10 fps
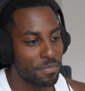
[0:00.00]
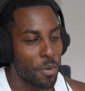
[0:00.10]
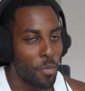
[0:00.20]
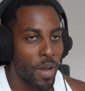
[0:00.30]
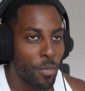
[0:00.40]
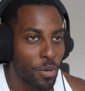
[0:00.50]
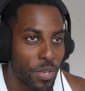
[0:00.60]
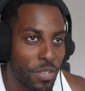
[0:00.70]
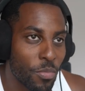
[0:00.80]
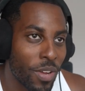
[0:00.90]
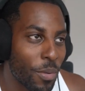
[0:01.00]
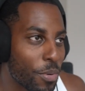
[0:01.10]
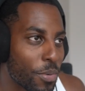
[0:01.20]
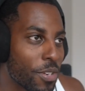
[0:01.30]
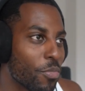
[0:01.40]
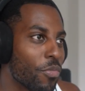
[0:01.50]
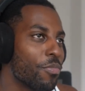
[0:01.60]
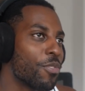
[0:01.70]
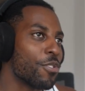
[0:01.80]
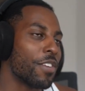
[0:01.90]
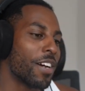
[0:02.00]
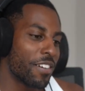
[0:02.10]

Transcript: Where would we do that?